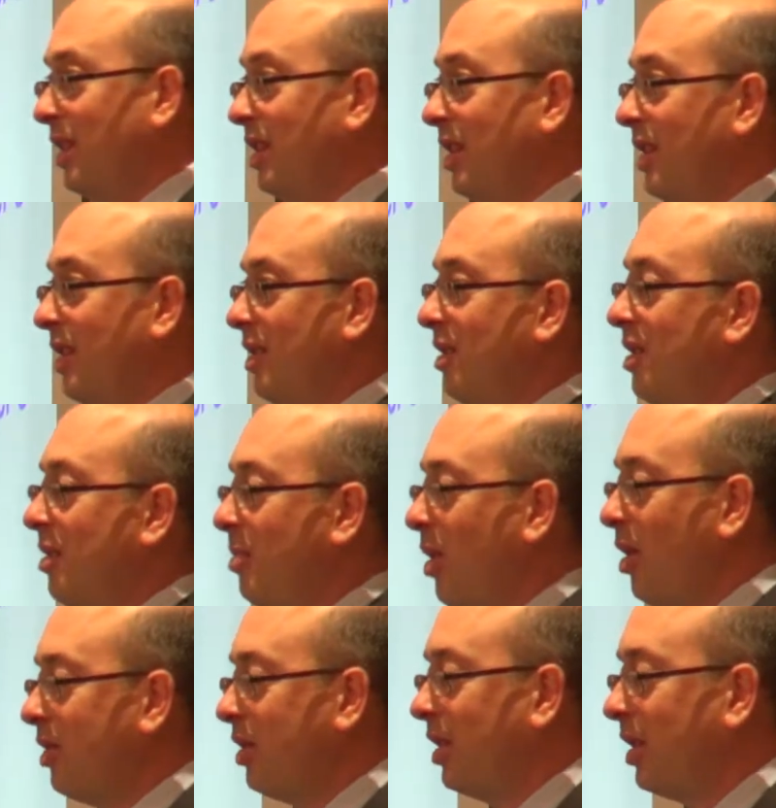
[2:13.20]
the, the
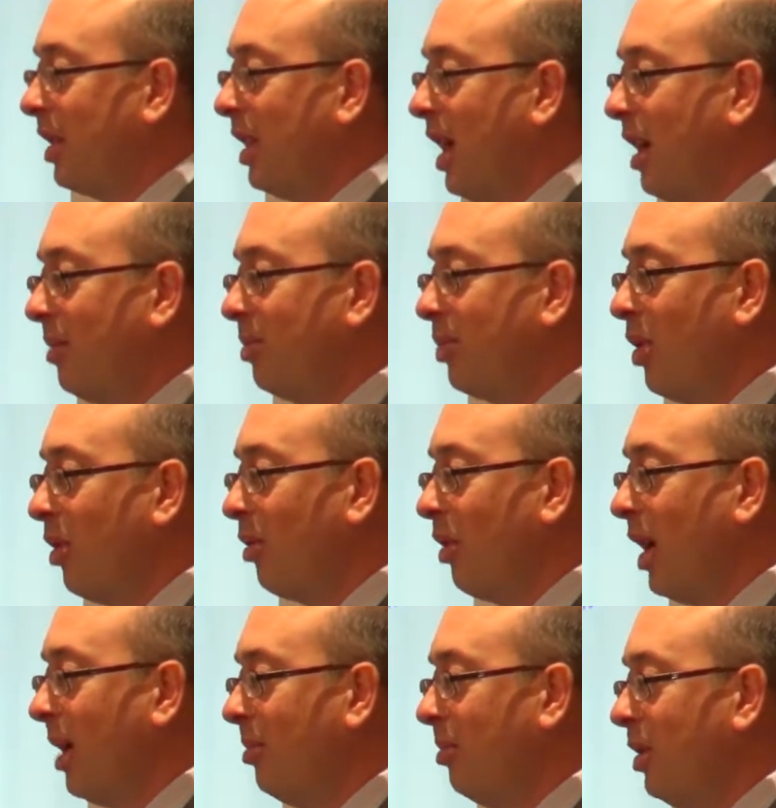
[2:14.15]
Part the Cloud
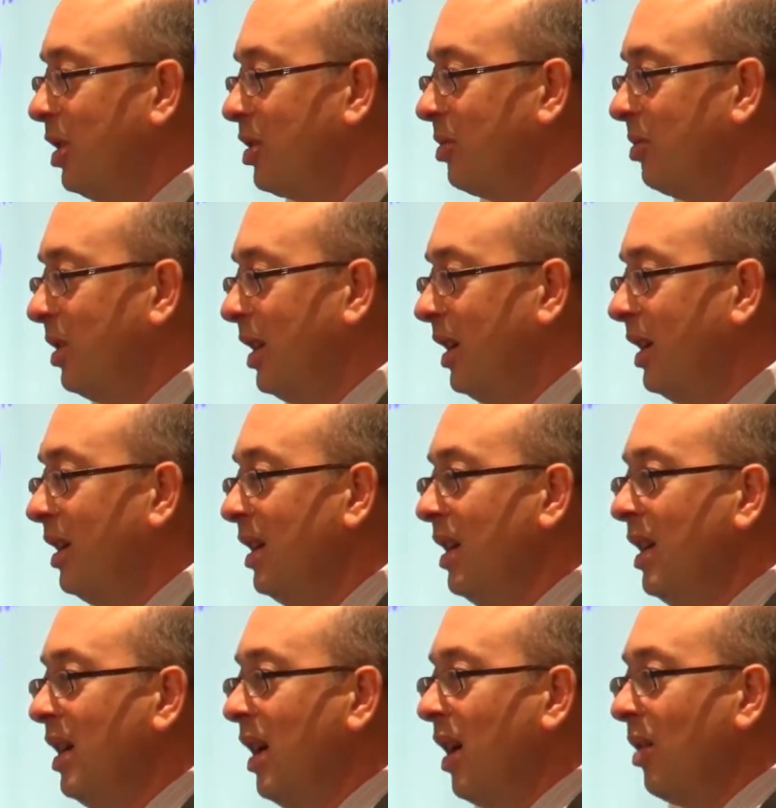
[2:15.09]
program, which we
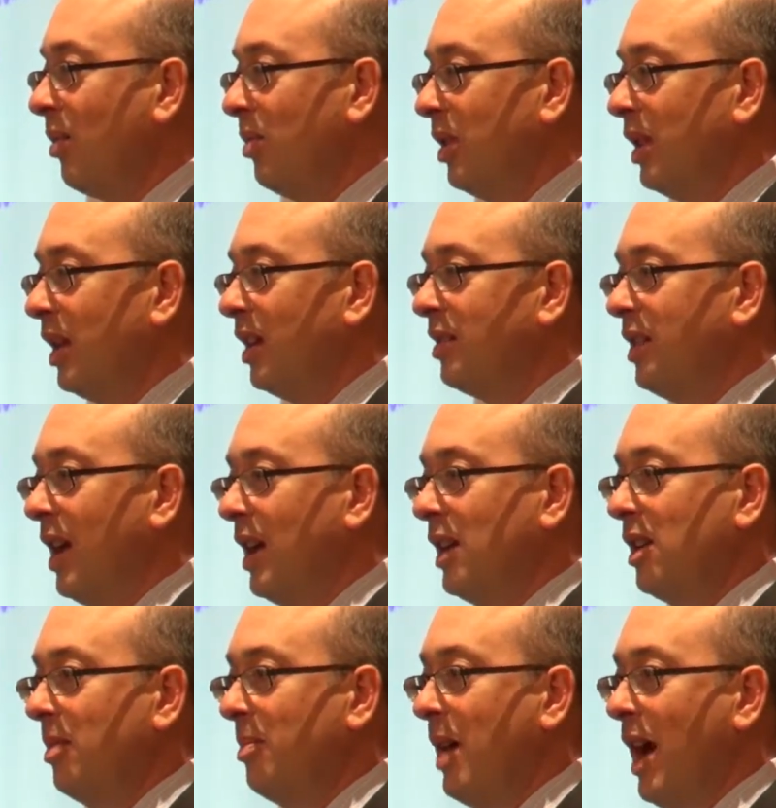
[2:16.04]
are really
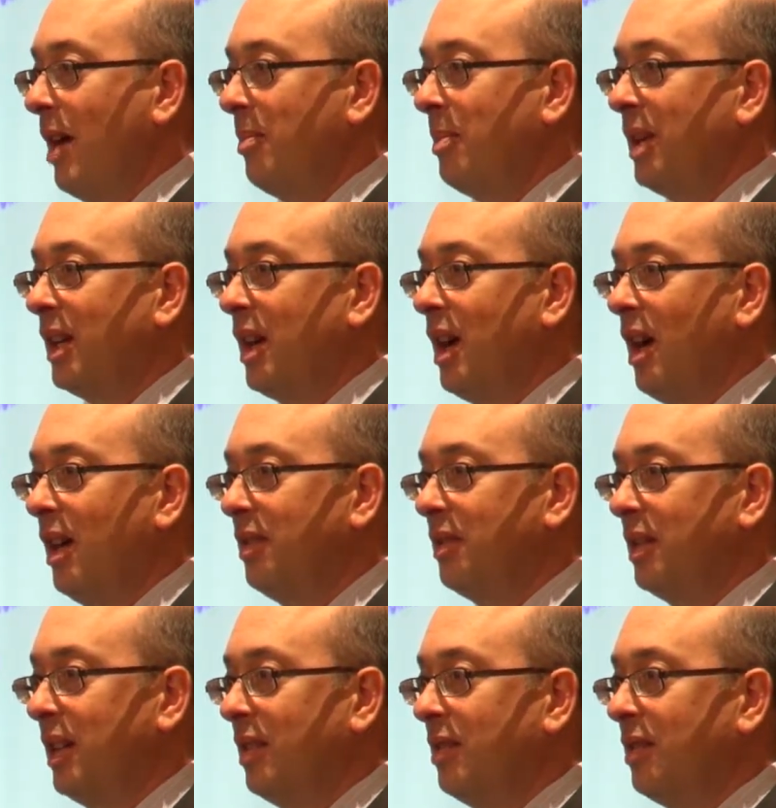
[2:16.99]
excited about
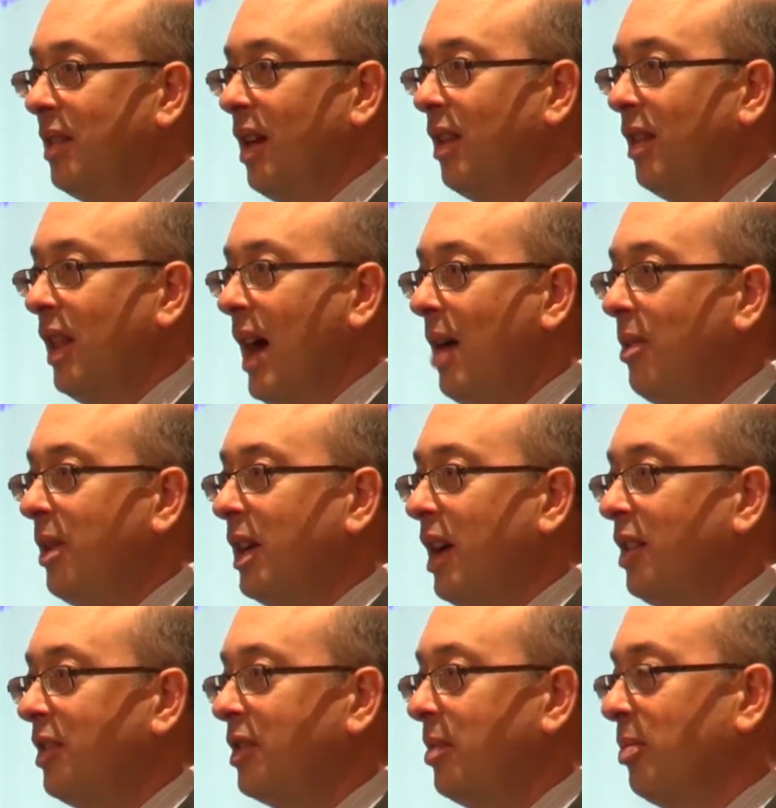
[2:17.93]
because it's allowing
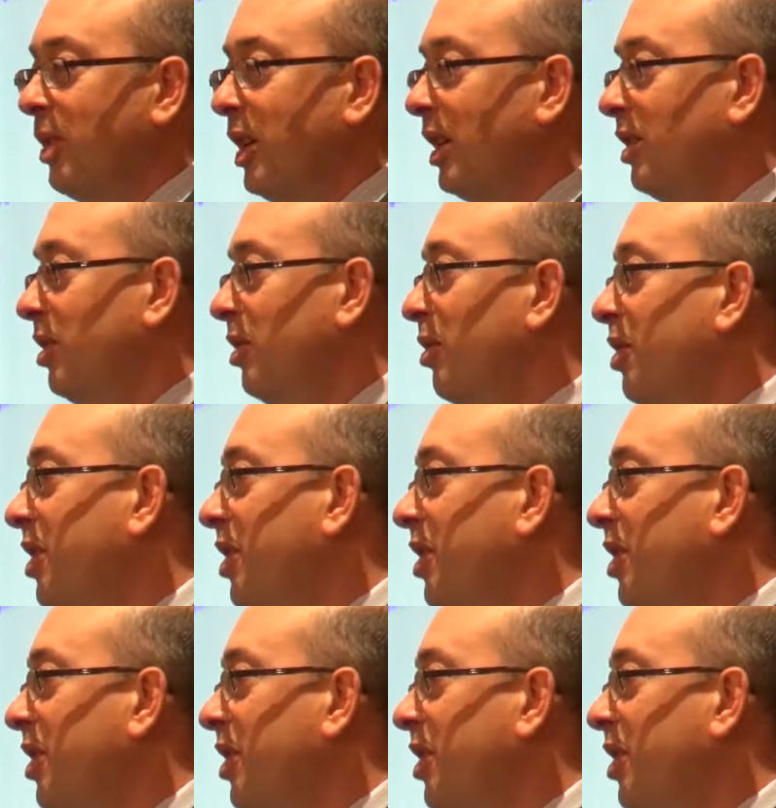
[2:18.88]
us to bring new